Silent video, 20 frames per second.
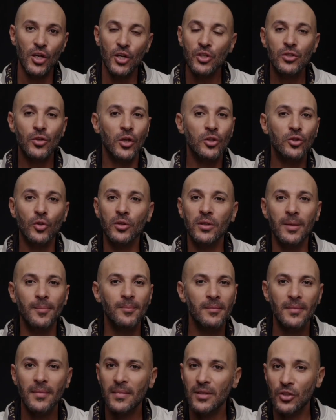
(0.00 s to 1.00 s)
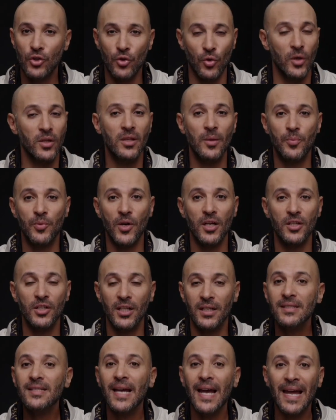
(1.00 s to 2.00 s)
So I told him, join the
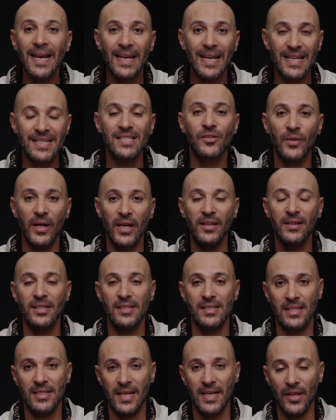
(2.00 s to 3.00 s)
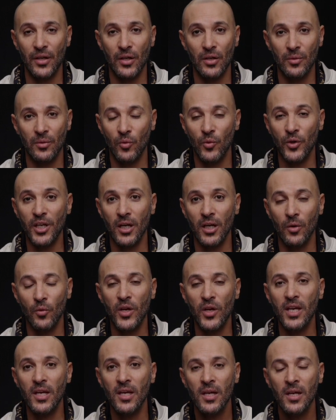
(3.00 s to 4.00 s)
project and let's create this together. We,
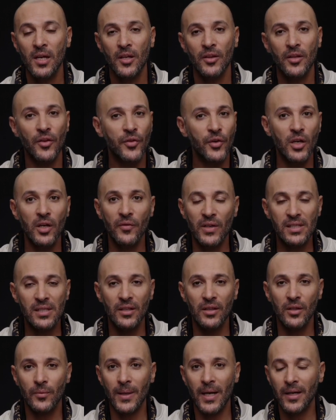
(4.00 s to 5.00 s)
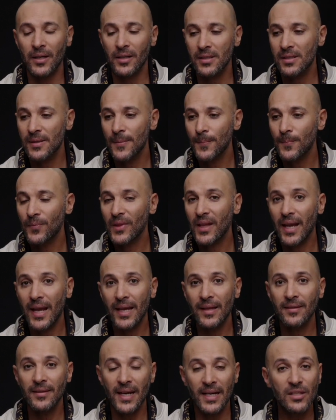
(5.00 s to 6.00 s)
we, the three of us and the writers.
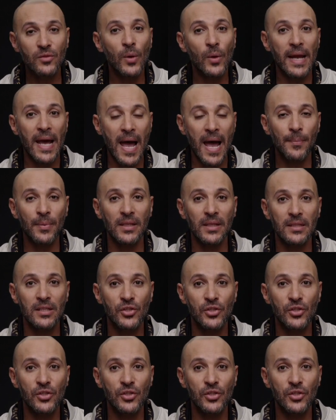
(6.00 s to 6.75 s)
And that's what happened.